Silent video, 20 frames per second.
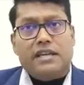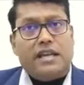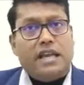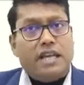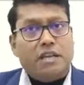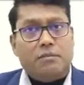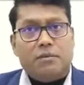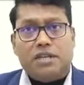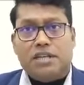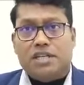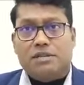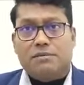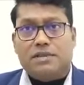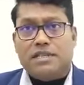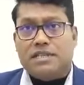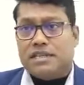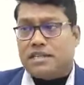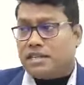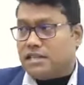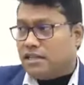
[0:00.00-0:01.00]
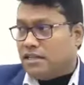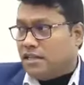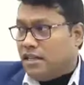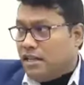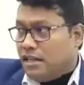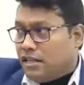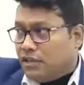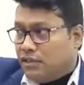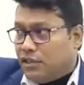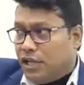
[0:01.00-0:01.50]
animal husbandry sector,
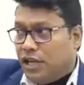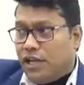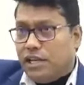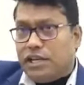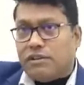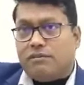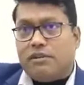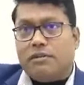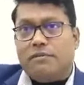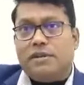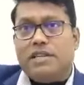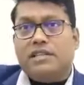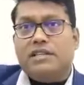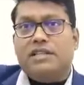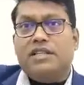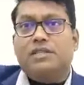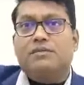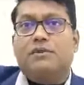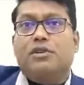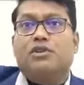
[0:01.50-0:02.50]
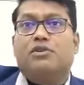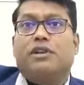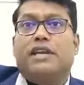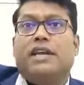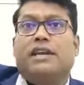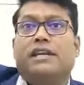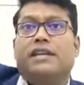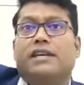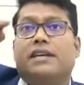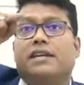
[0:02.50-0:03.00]
then development in this way you are
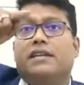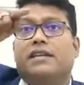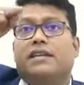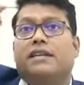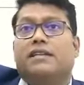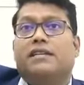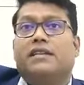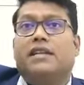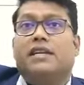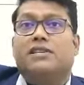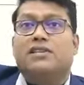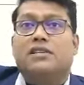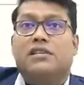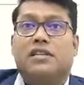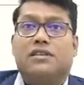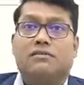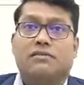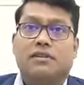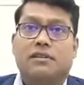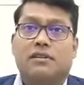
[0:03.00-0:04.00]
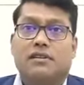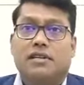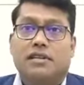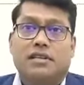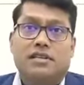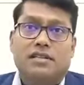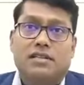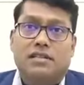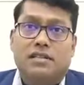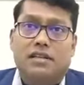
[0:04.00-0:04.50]
aggregating at the national level. It
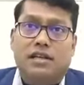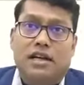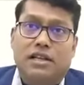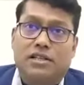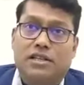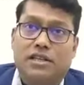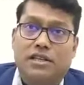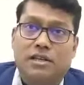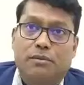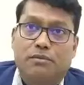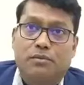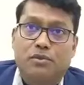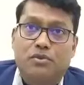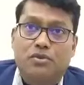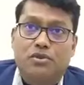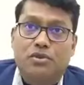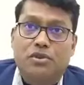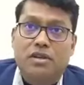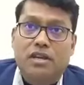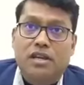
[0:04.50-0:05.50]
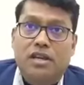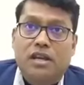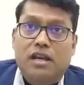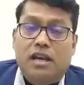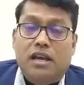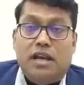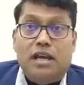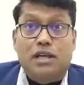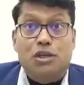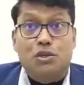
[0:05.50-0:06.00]
is the Gandhian approach.
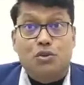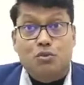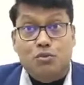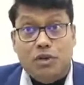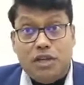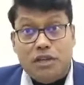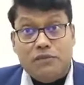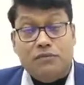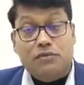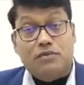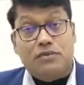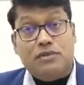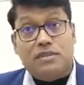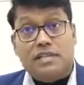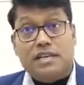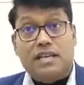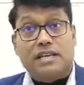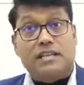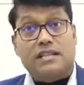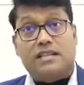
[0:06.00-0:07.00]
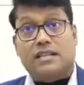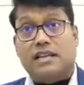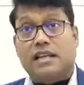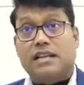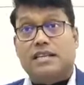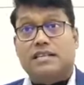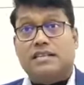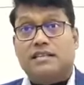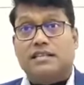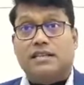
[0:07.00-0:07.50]
And today if you see and
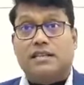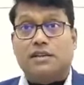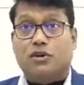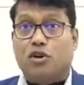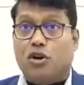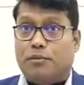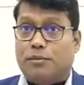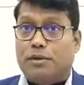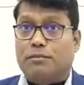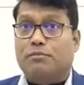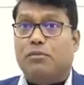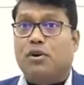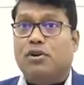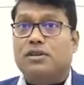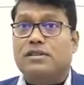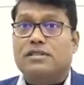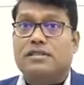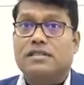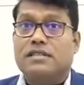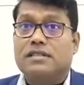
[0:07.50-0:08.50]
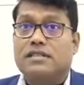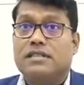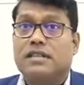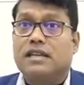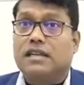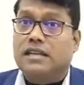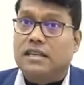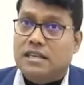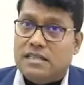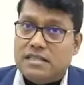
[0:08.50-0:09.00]
analyze the government policies,
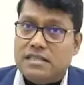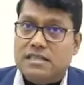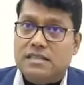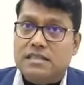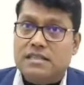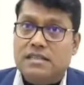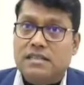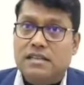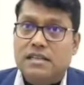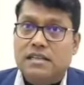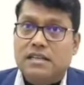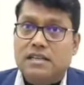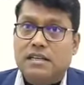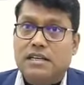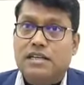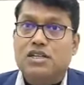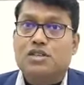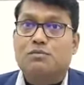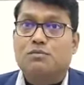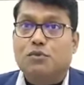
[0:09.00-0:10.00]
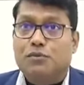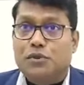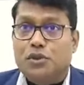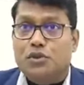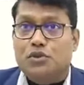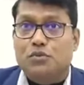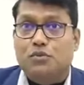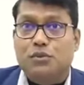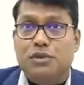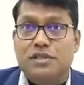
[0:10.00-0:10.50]
yes, it's moving
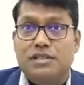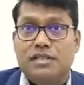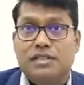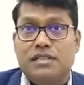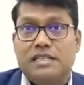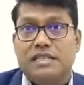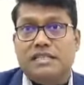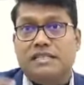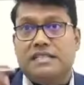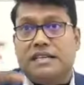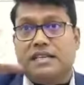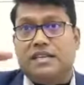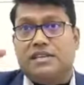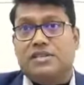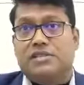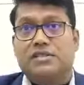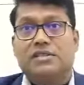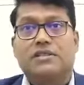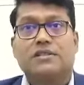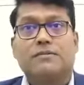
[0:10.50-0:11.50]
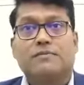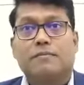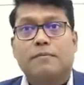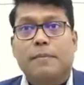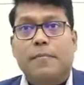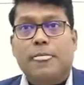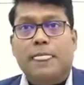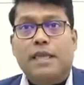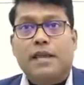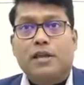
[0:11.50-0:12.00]
towards in these directions.
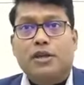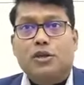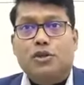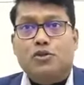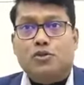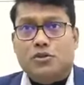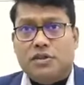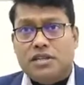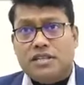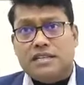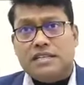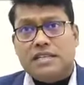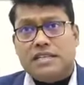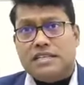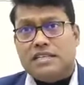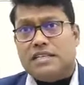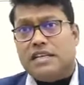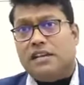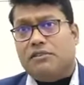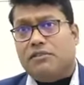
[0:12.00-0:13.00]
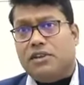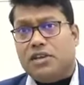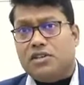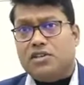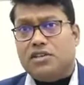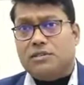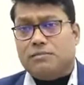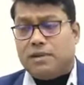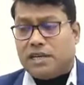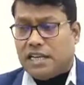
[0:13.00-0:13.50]
So yes, it's a
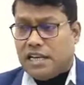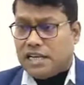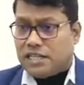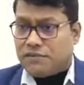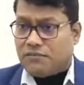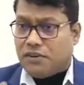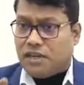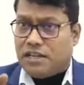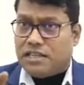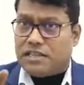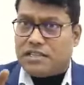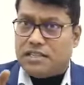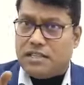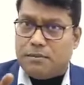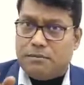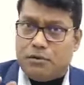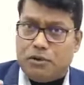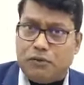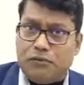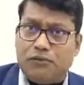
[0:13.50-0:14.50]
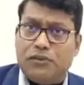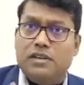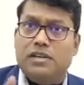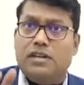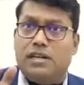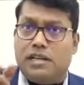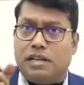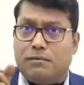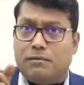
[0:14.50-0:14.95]
deviation, but as far as number of year,